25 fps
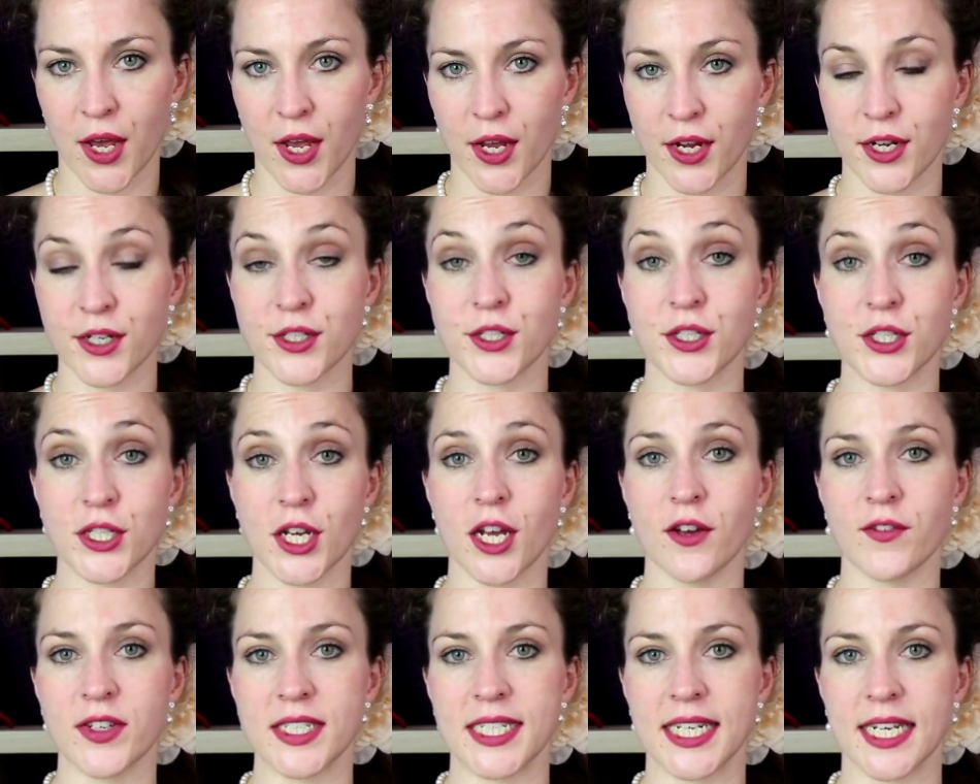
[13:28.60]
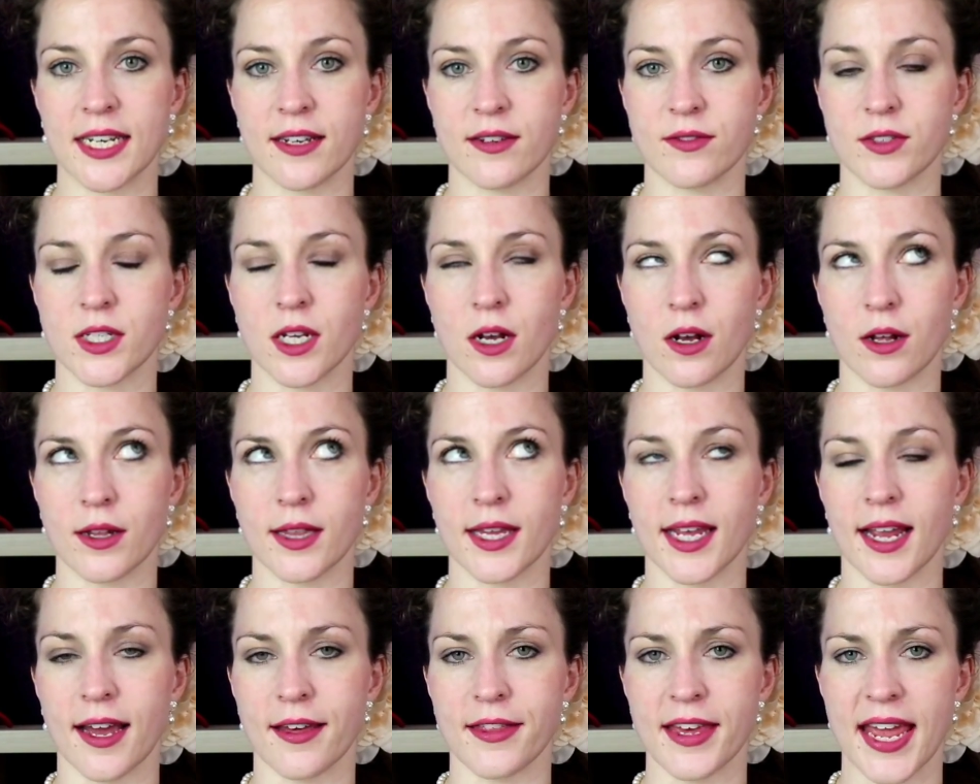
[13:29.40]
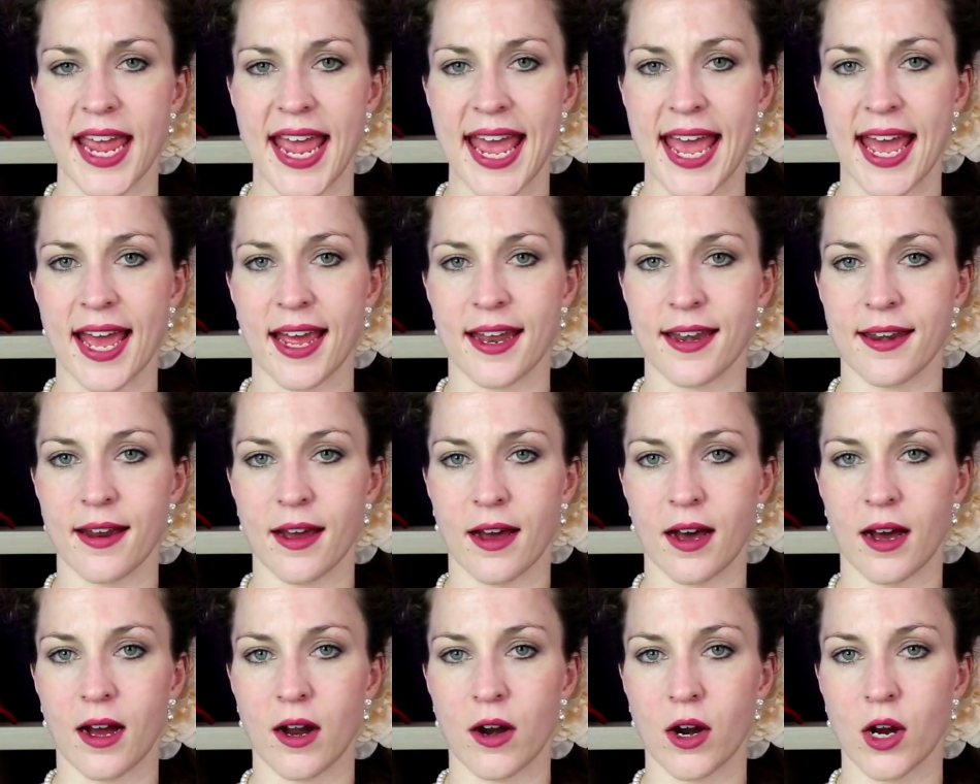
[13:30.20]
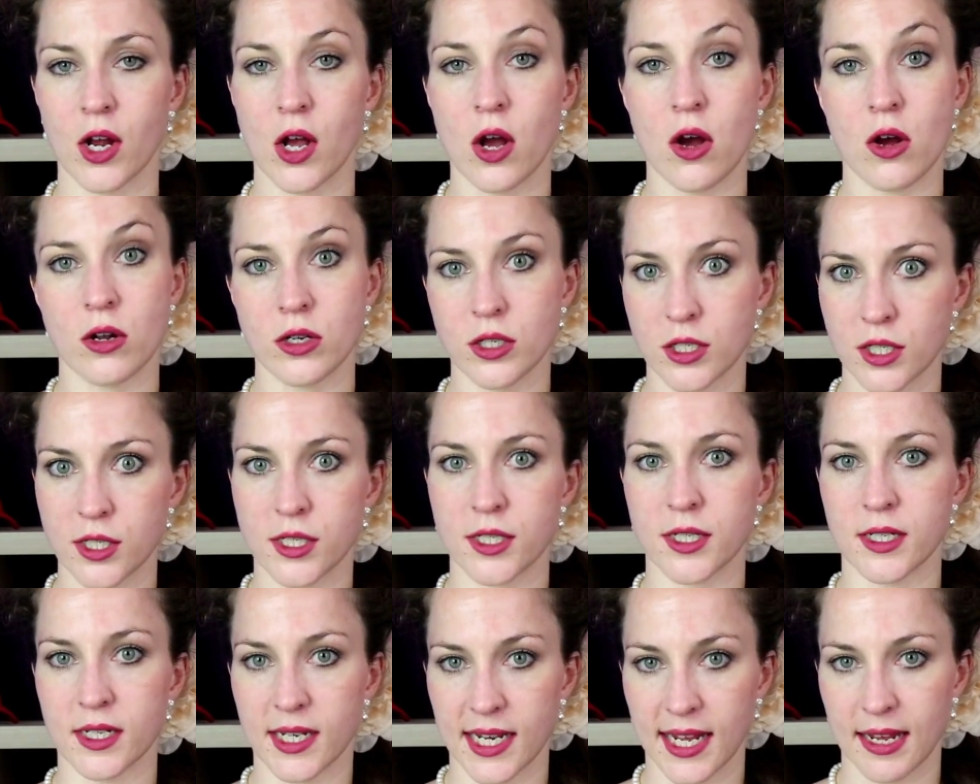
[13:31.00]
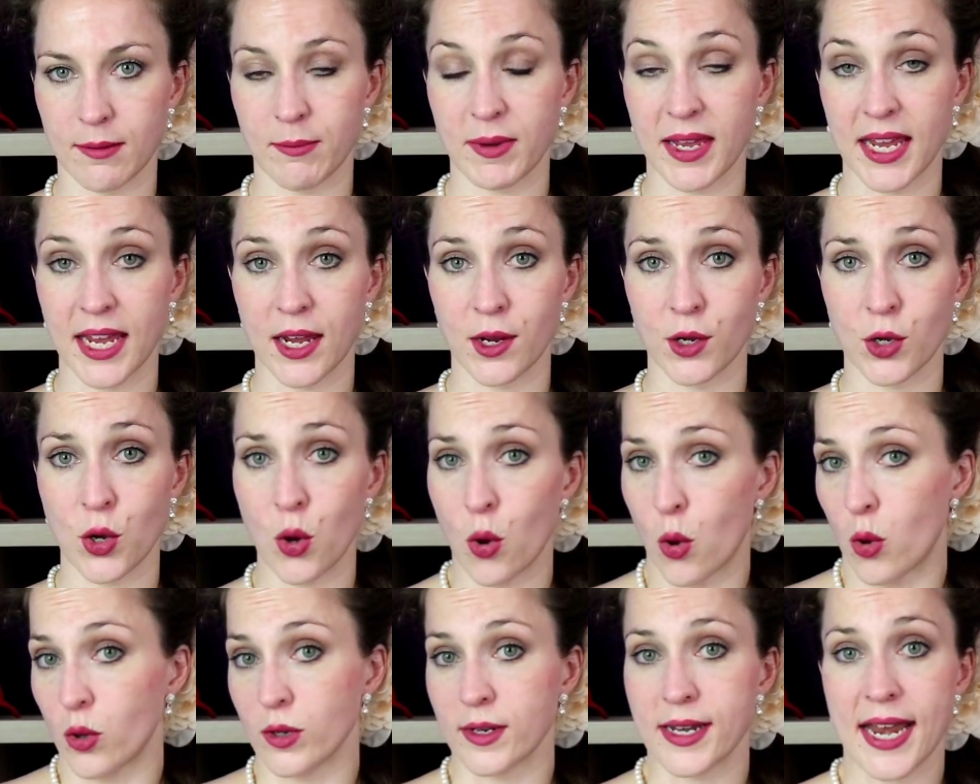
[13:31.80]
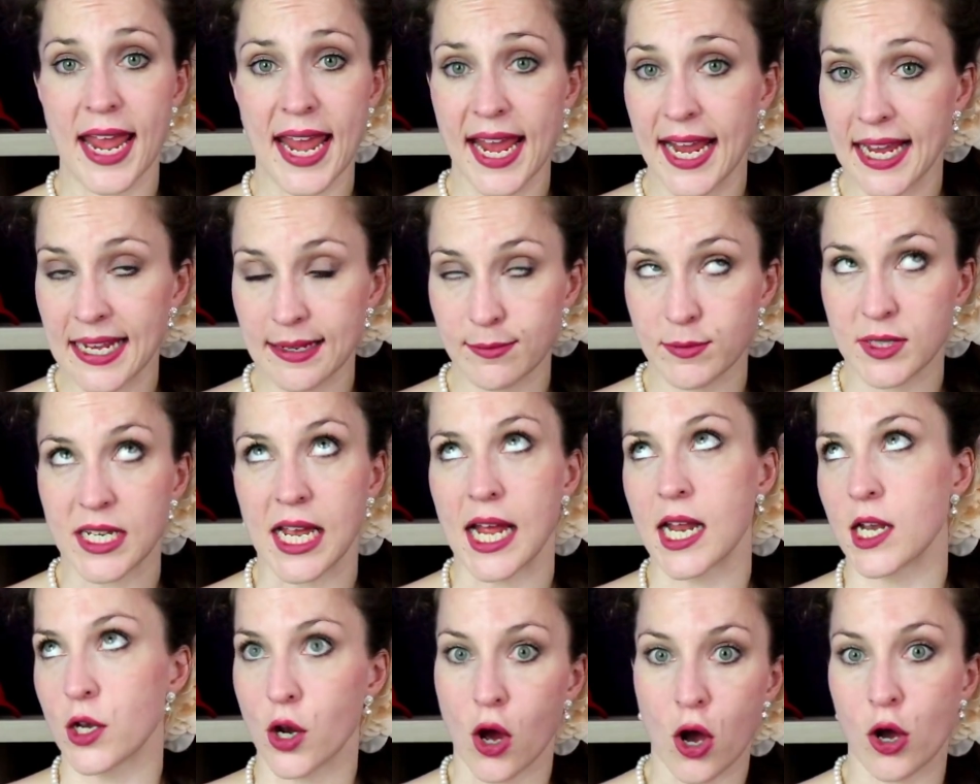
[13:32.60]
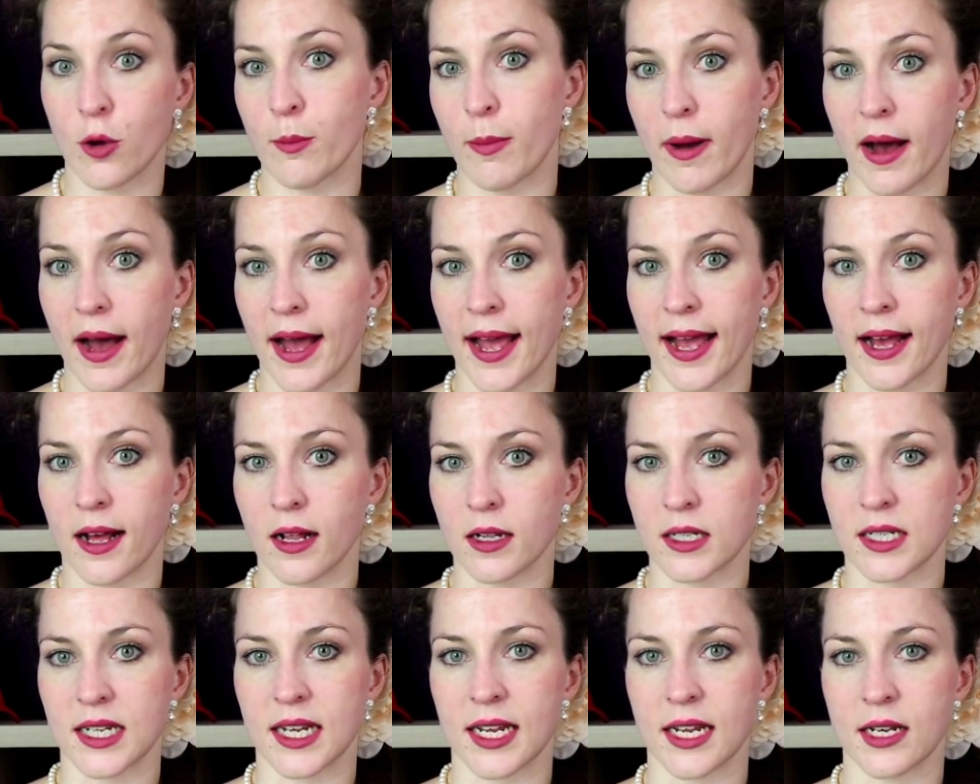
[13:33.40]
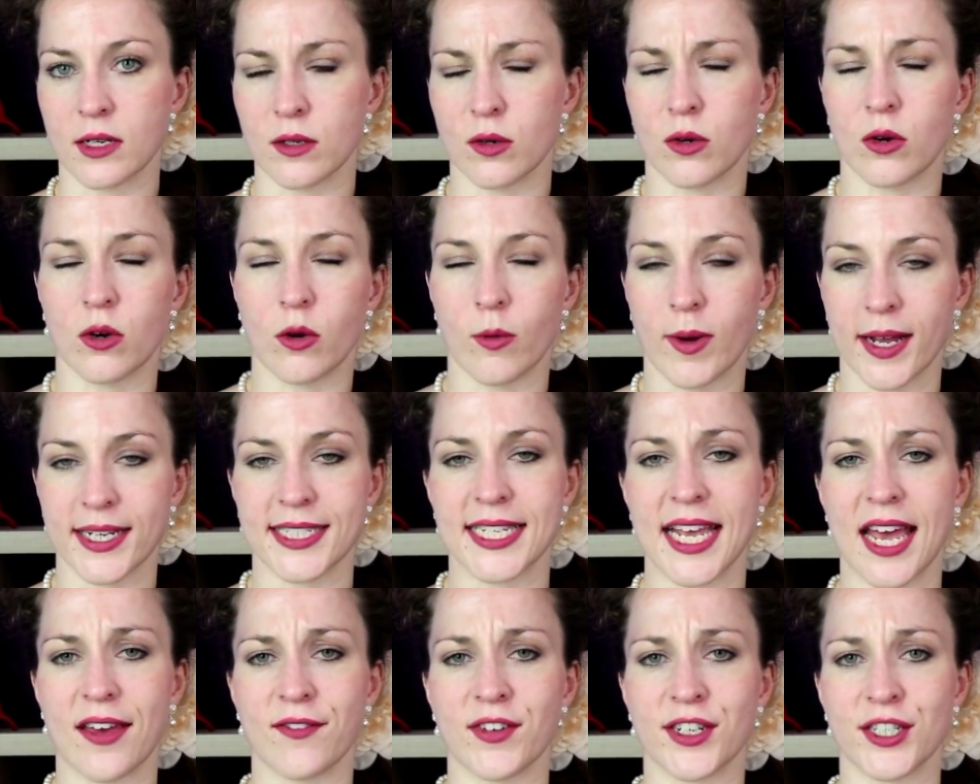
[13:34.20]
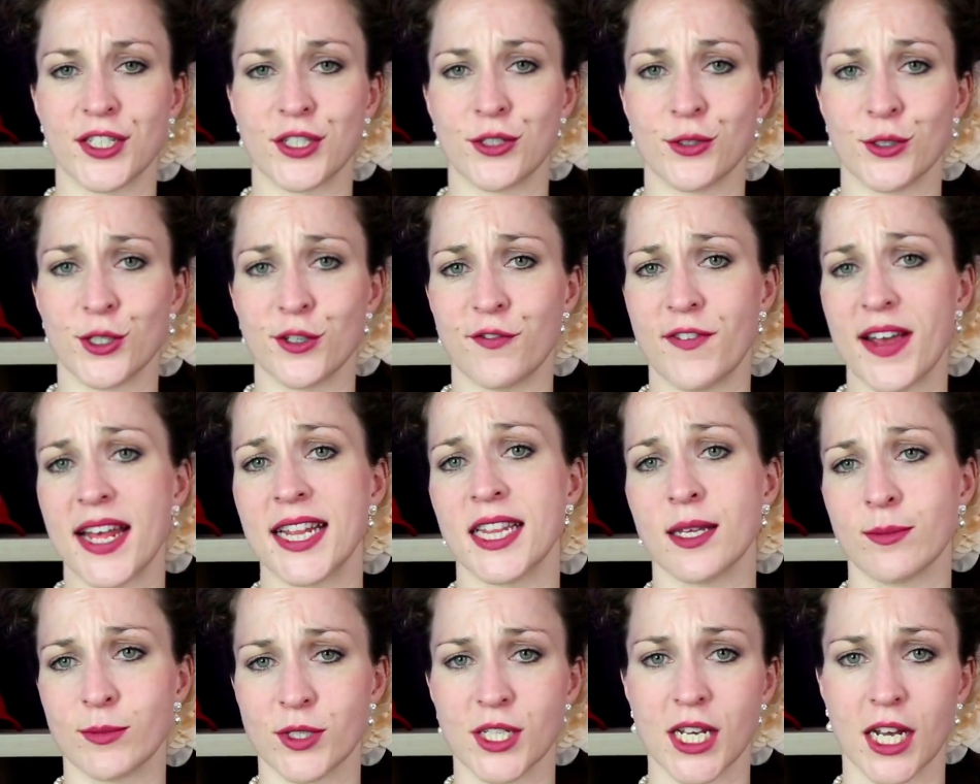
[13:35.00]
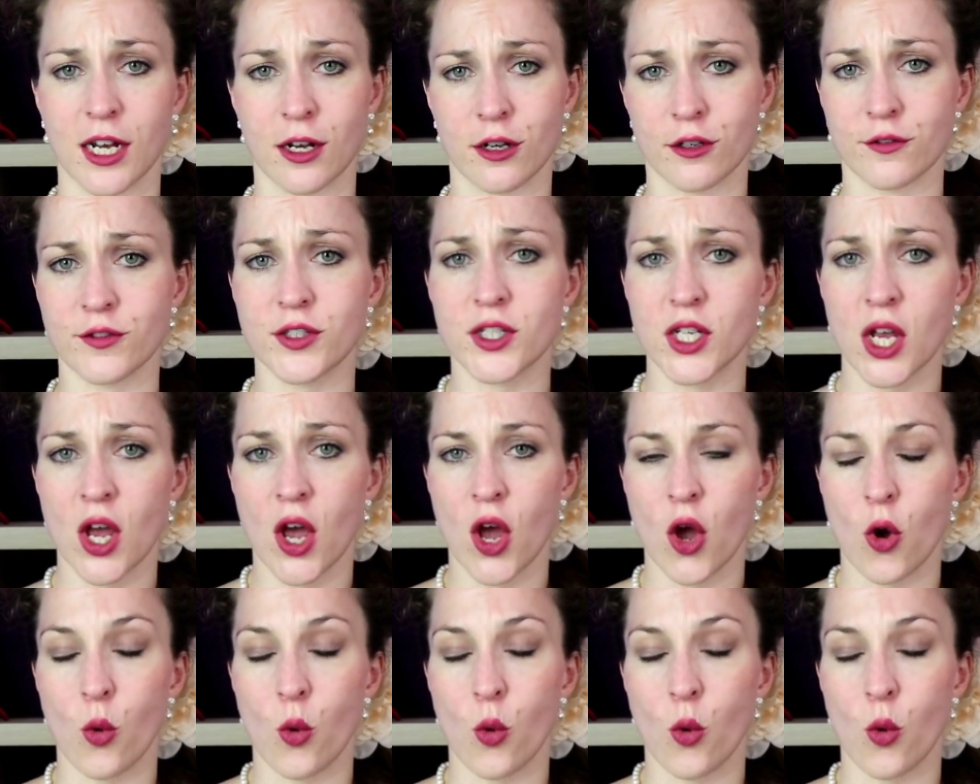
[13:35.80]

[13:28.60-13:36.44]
Conservatives, on the other hand, are constantly being called names and dogpiled and always having to defend themselves.